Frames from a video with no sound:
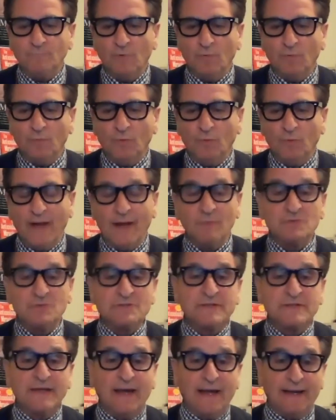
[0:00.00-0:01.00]
when I
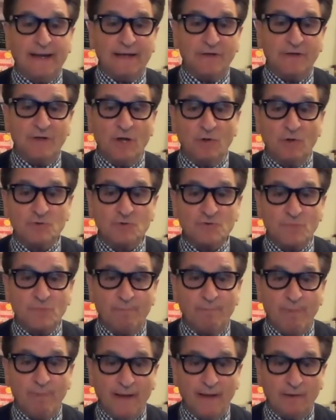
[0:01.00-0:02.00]
was diagnosed
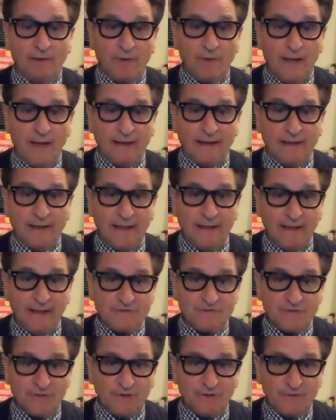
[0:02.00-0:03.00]
with pancreatic
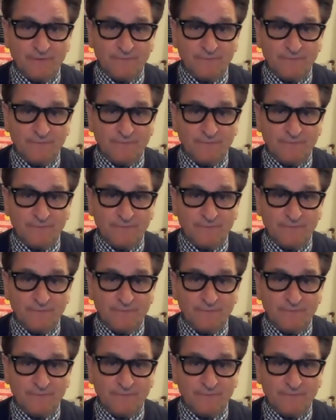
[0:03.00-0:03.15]
cancer.